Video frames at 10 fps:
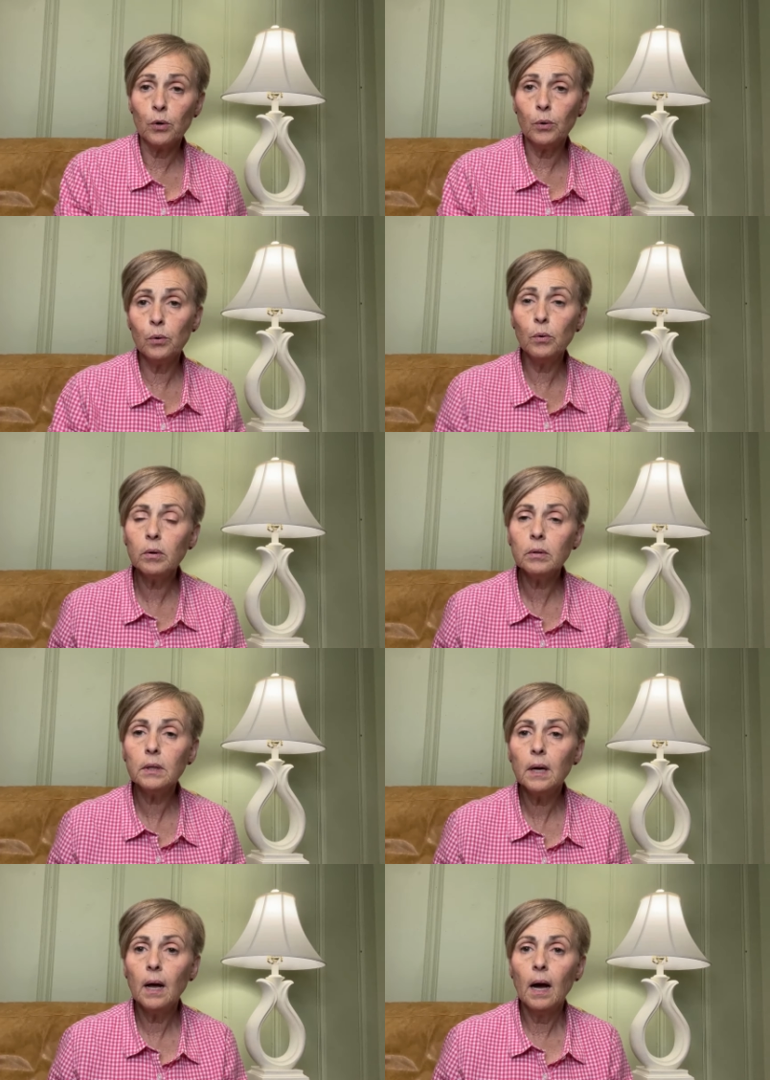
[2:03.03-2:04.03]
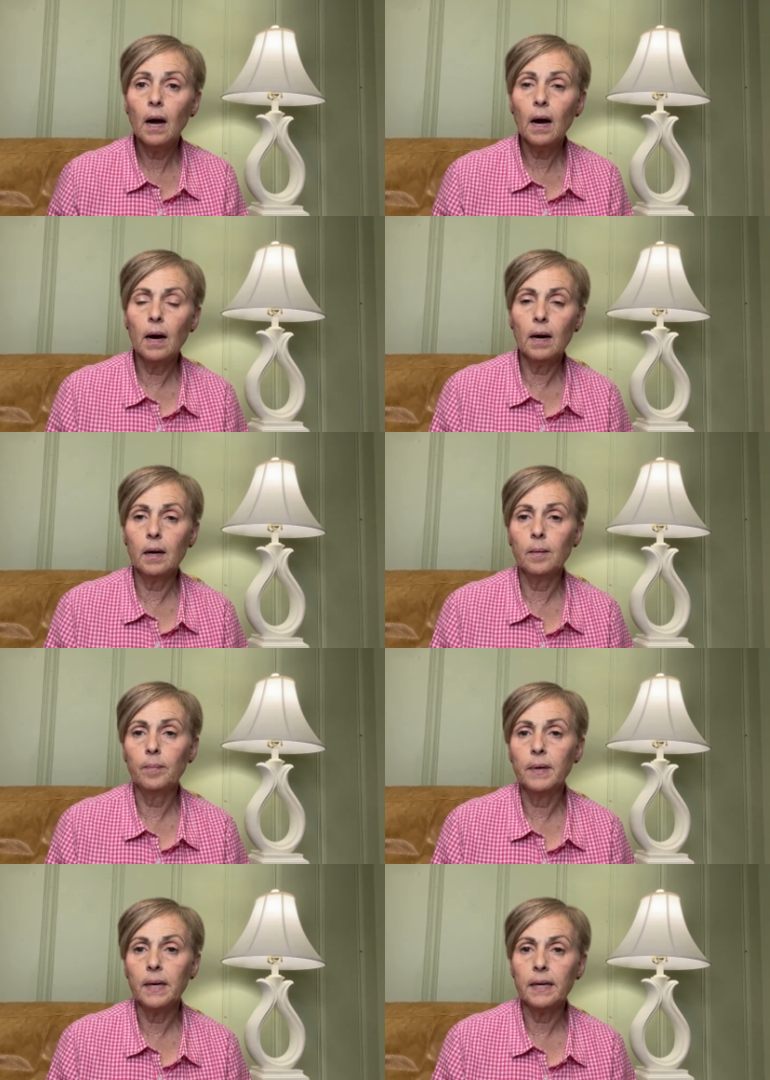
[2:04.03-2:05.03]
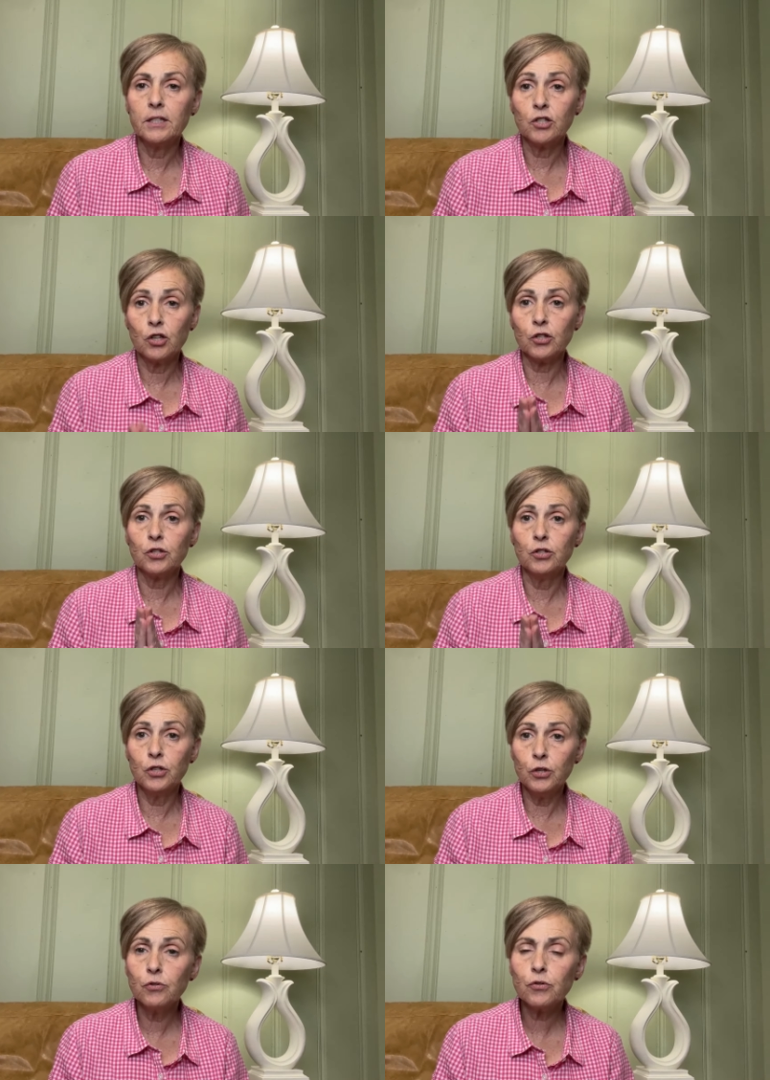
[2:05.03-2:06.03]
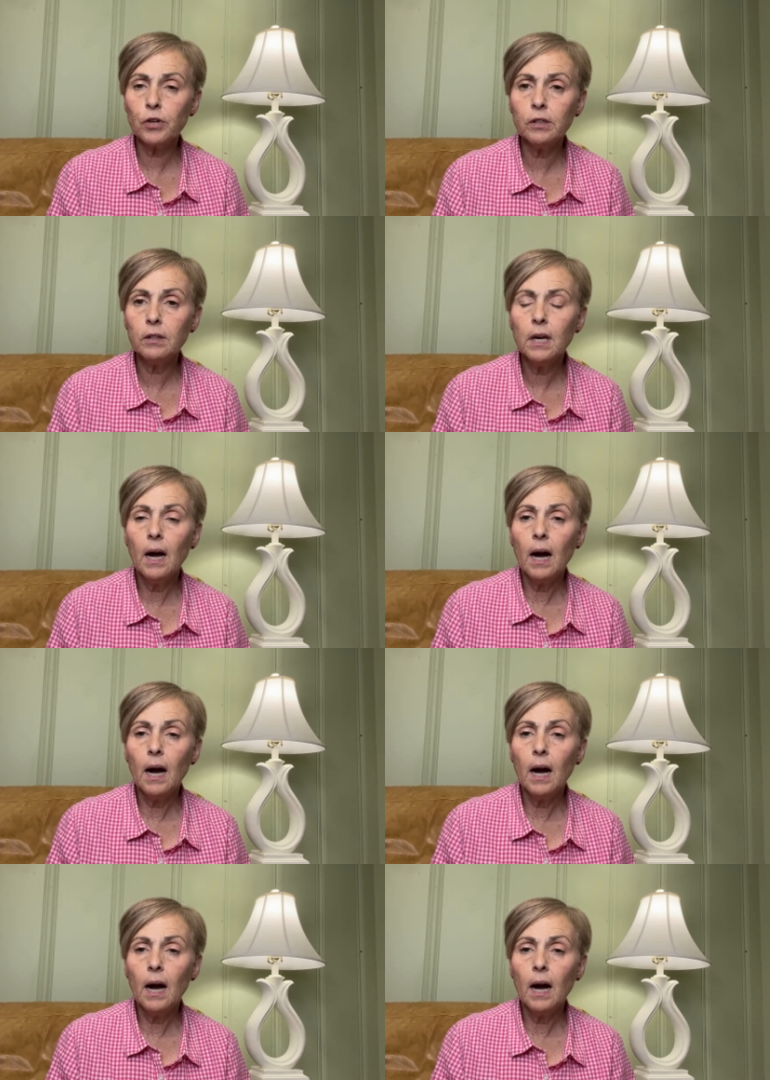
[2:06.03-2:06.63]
cool. Um, it's just neutral.